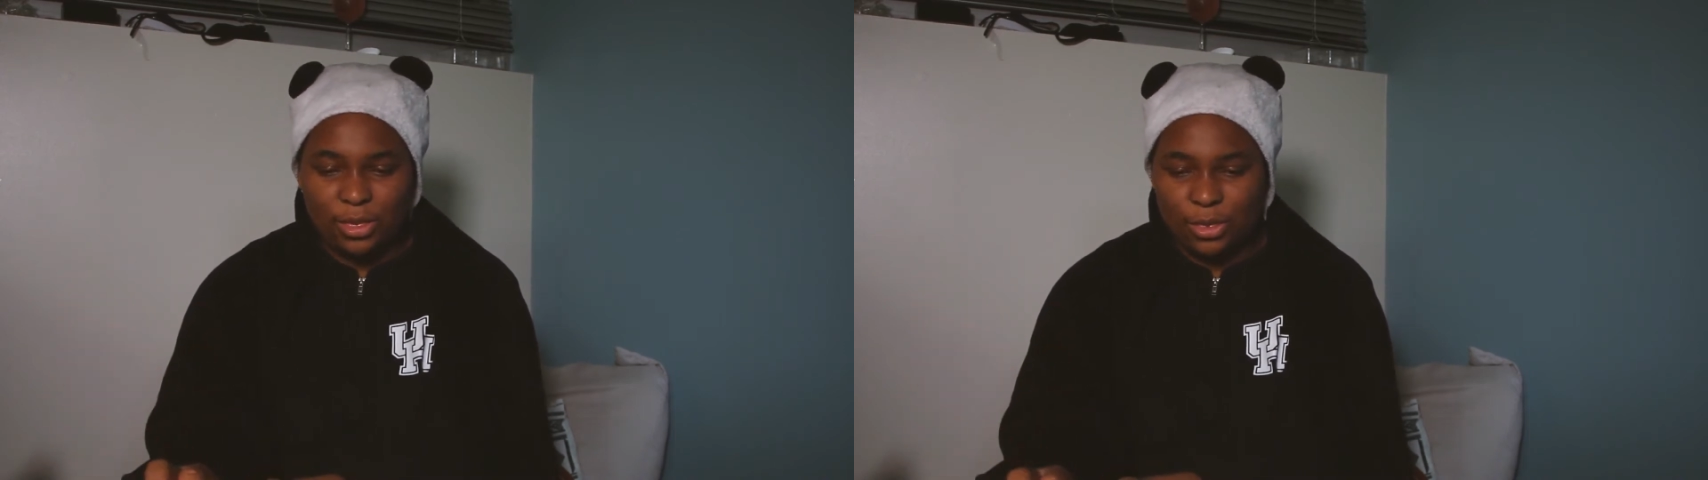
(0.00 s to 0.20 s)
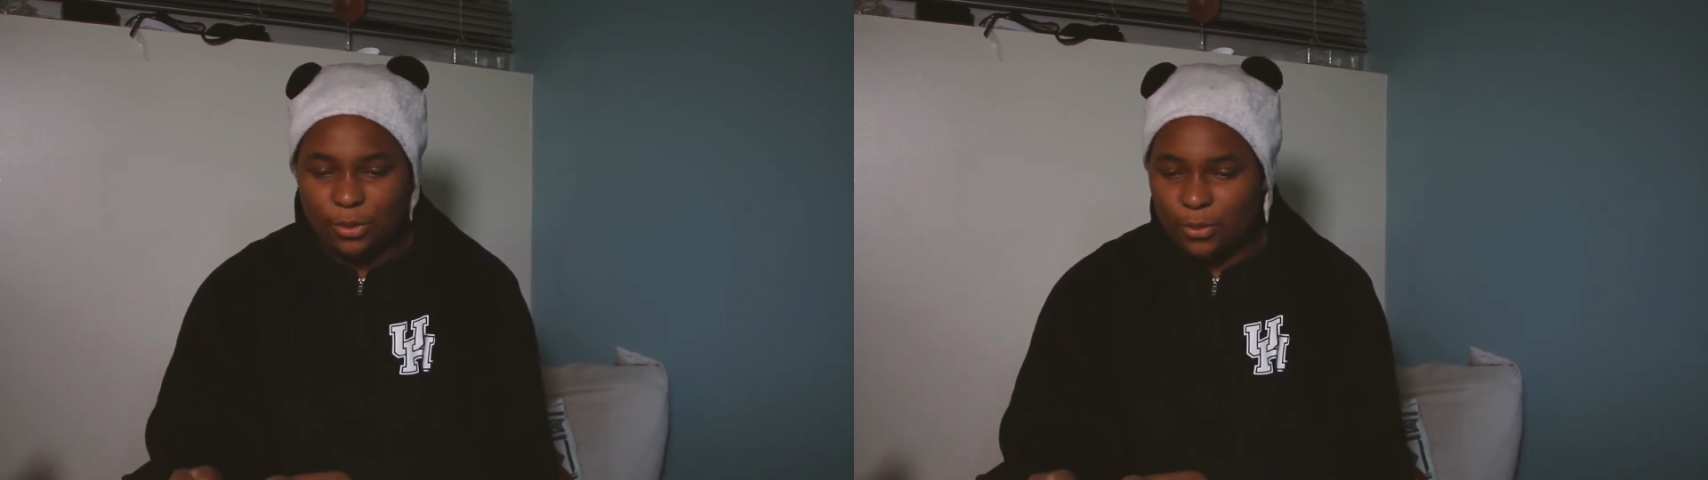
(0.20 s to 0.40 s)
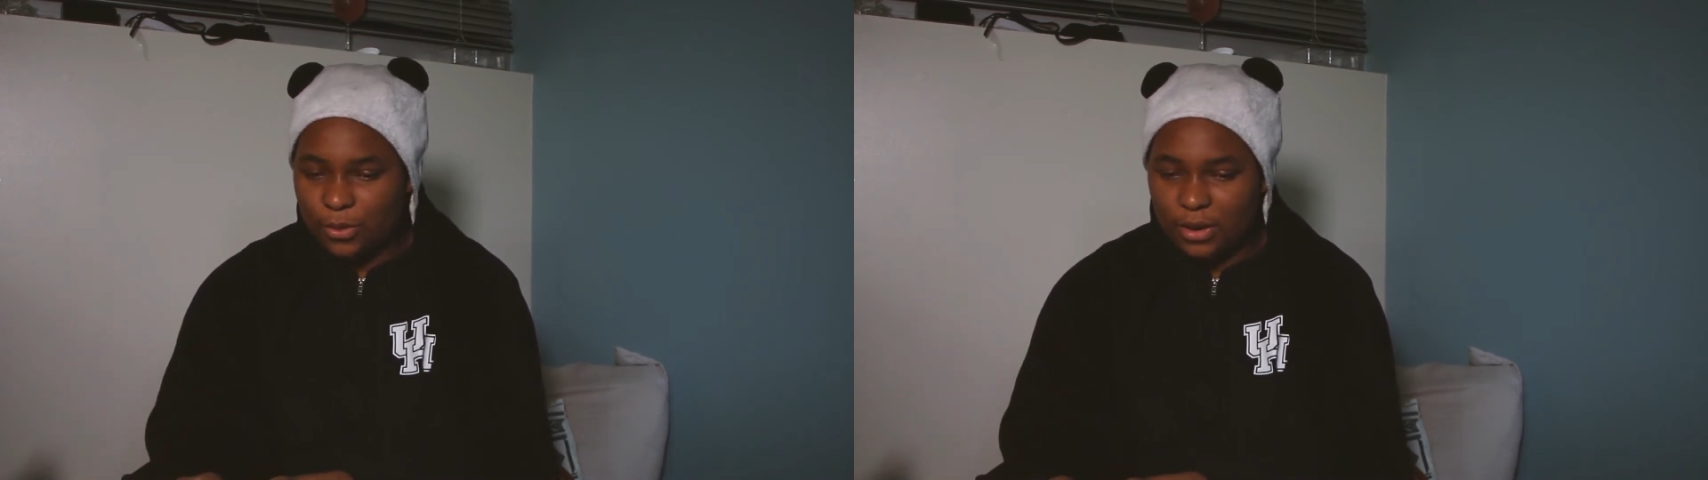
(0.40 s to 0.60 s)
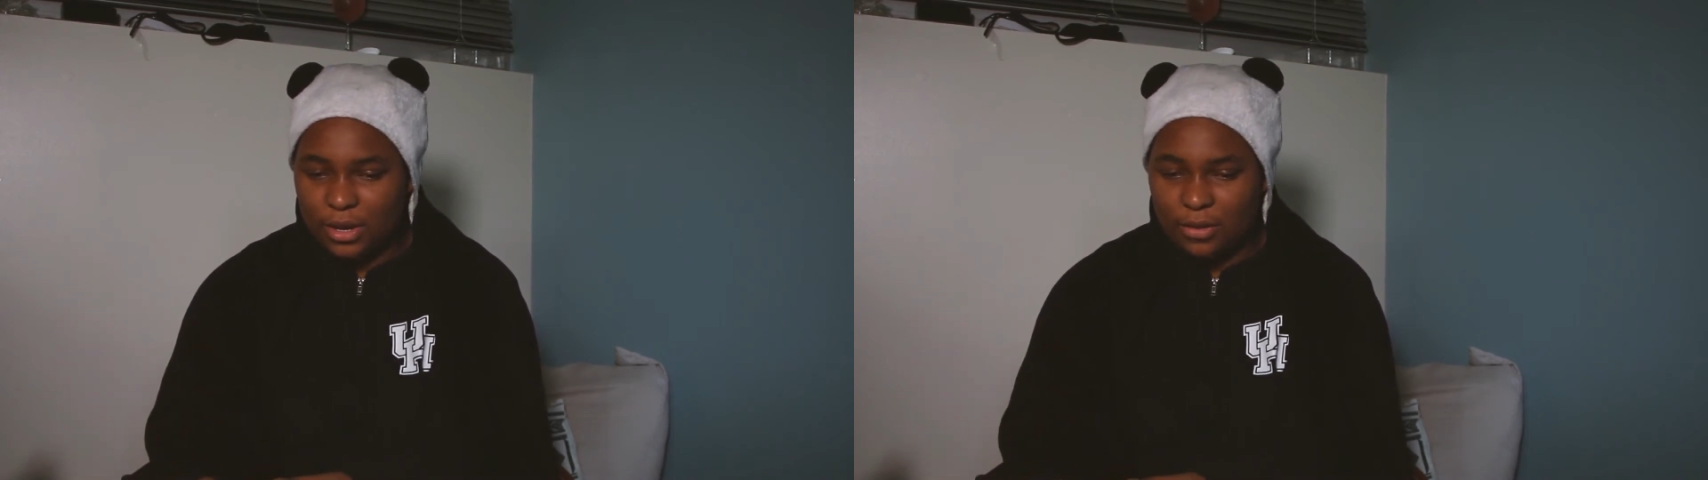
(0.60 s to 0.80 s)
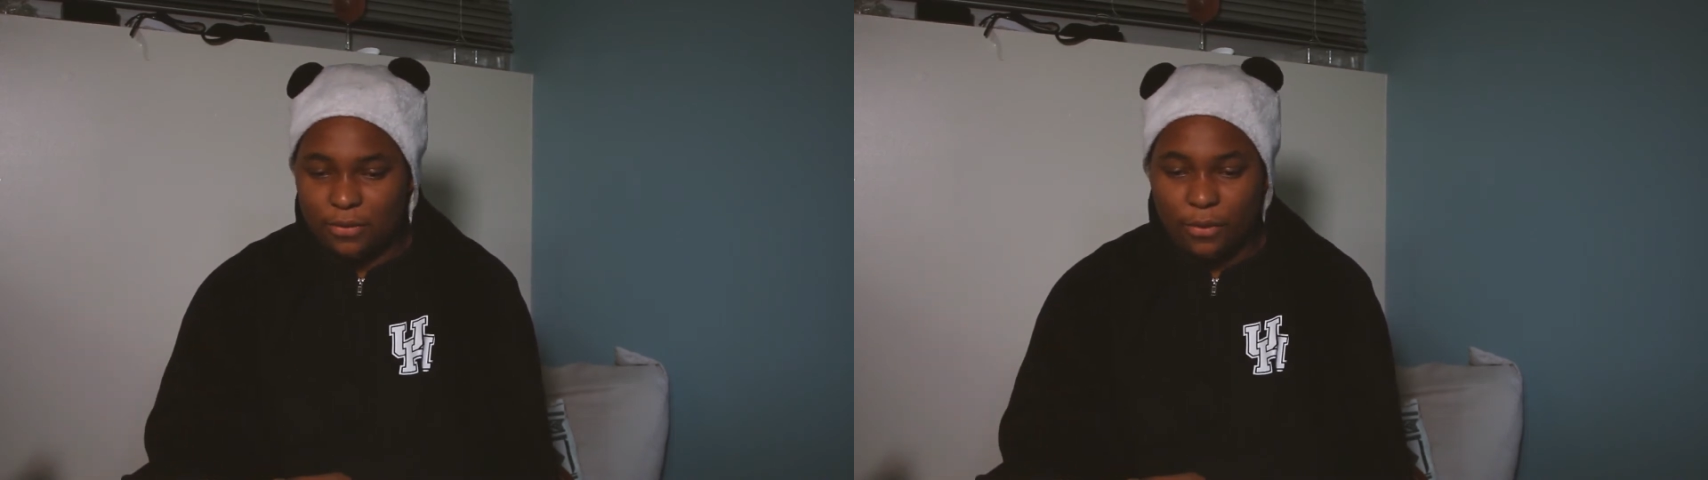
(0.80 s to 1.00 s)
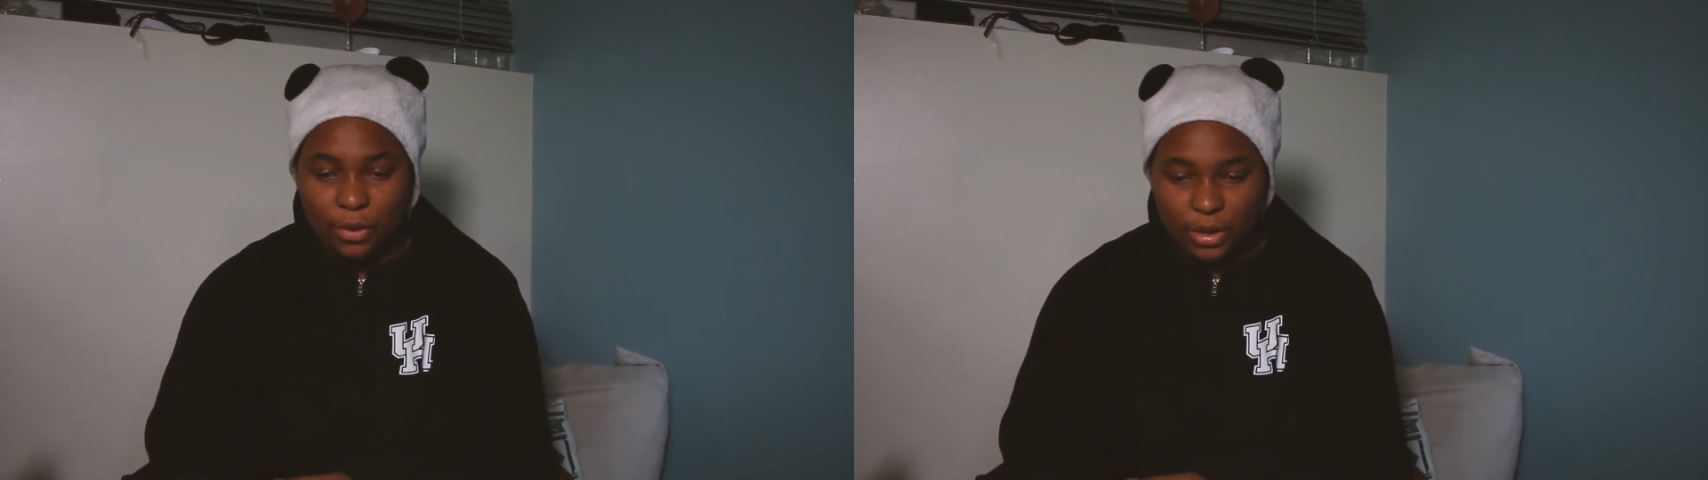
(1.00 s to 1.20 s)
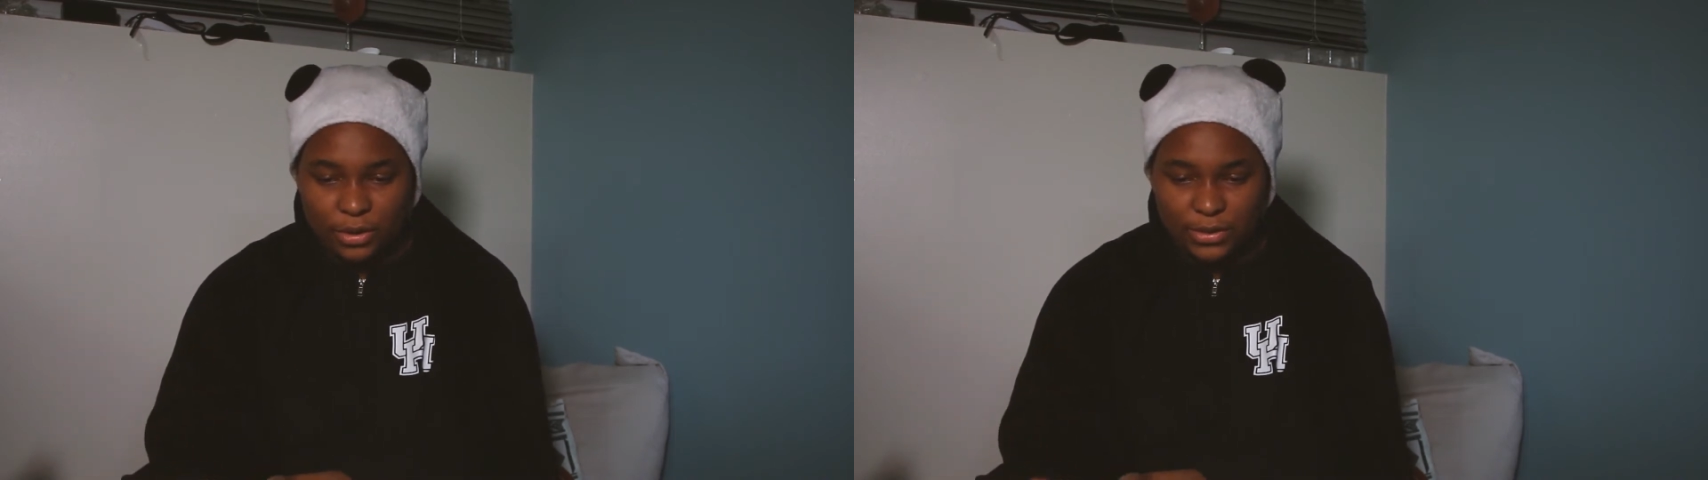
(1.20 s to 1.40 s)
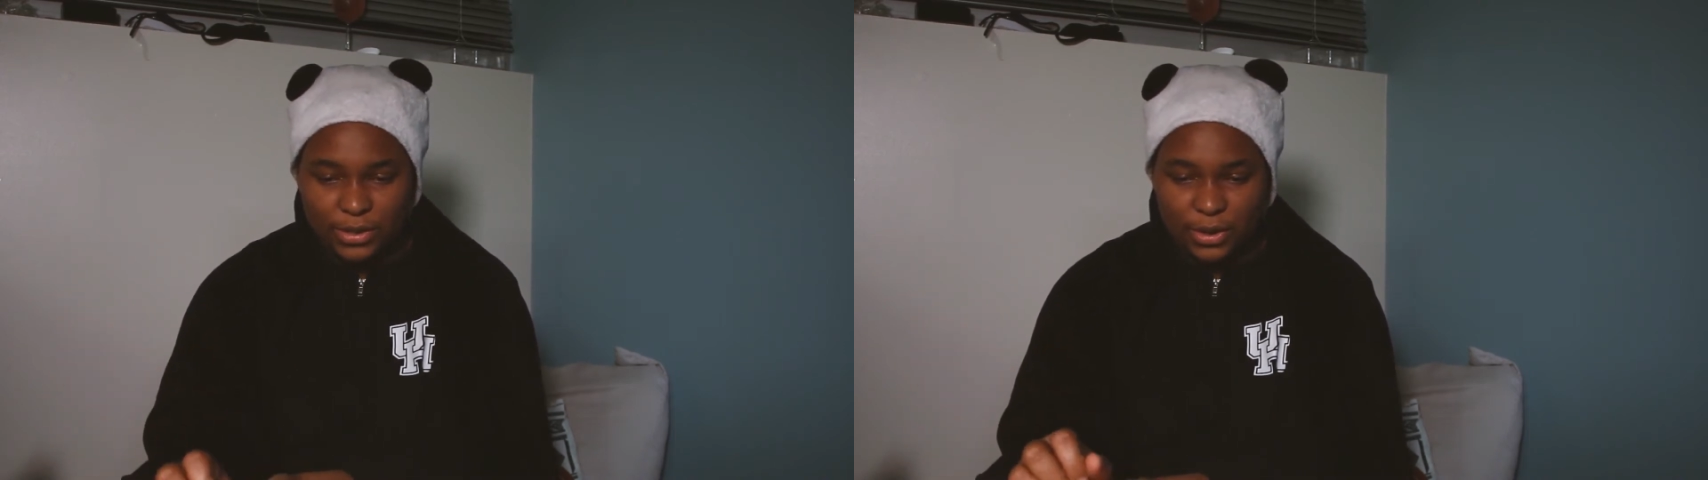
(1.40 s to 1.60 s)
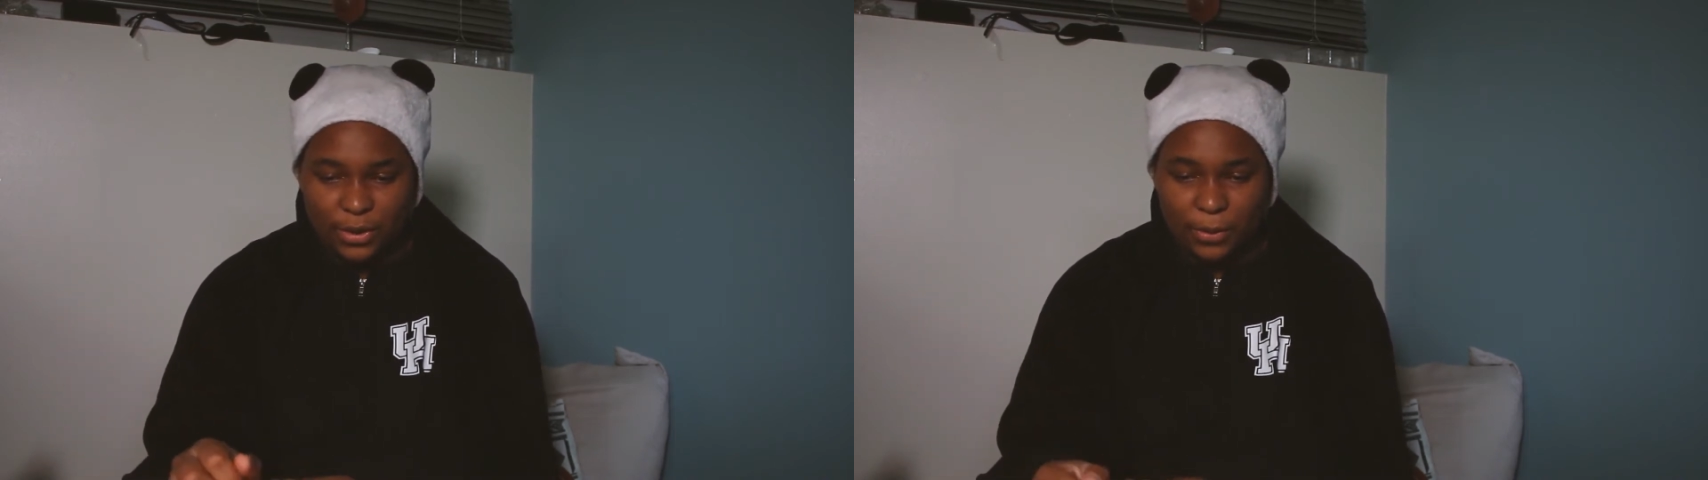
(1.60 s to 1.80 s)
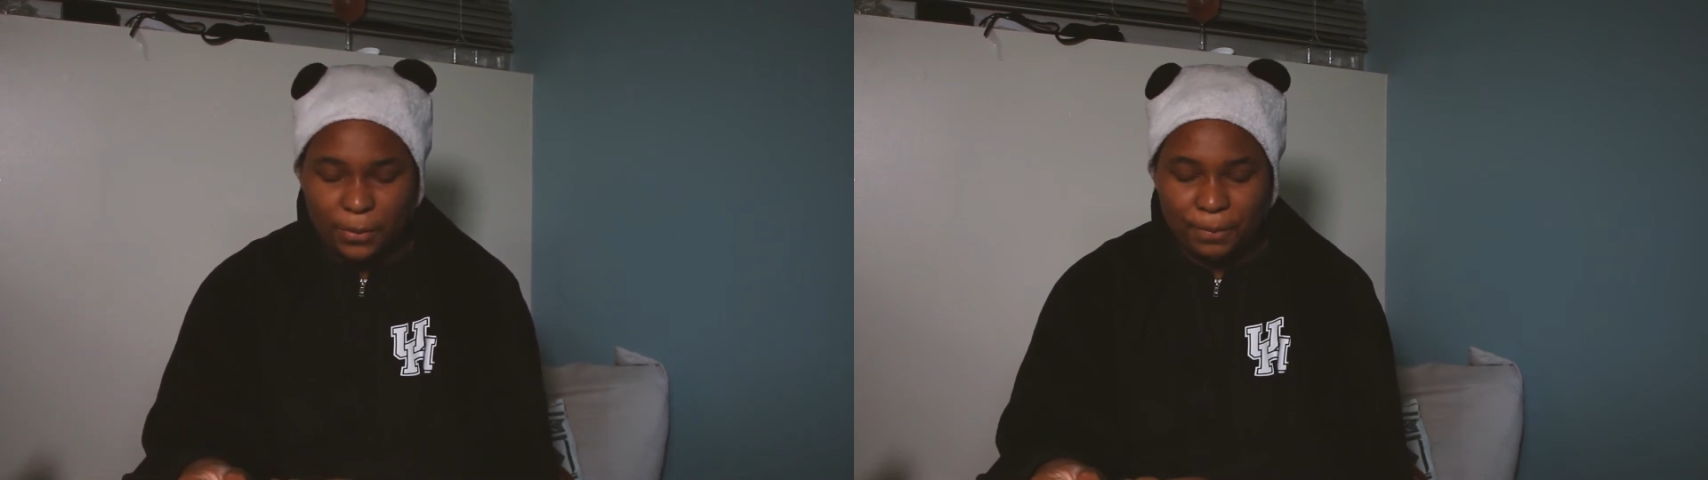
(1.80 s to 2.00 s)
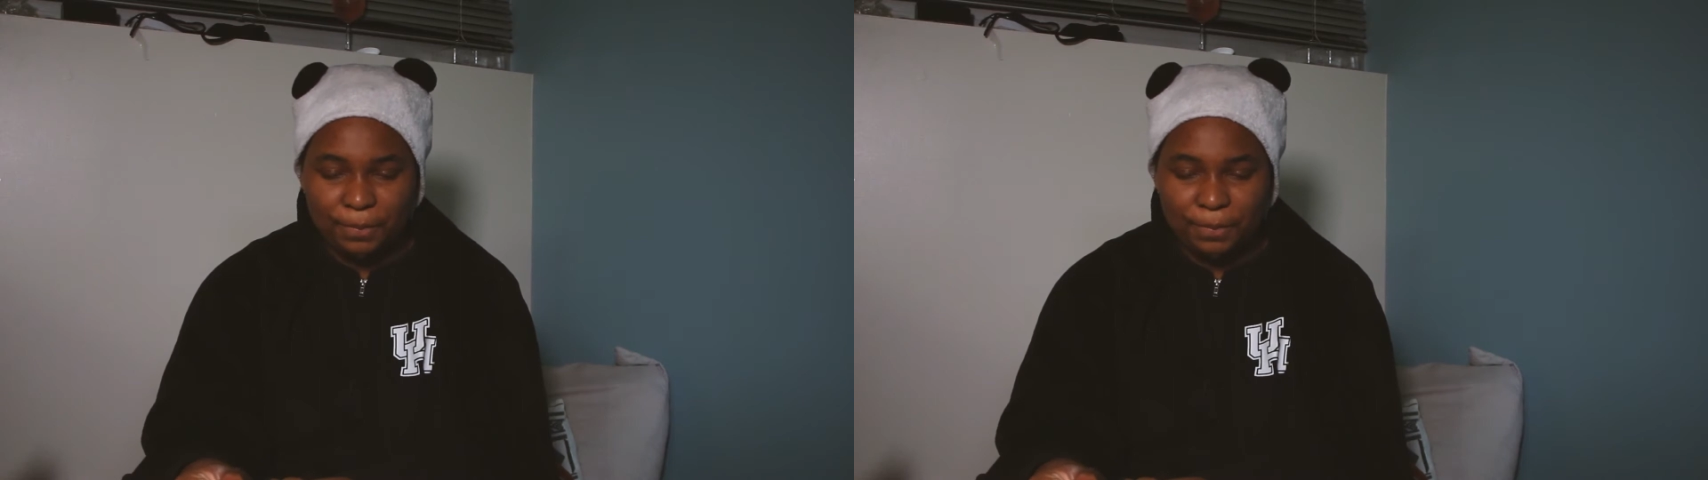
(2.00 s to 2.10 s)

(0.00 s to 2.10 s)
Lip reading: 3-4 years ago.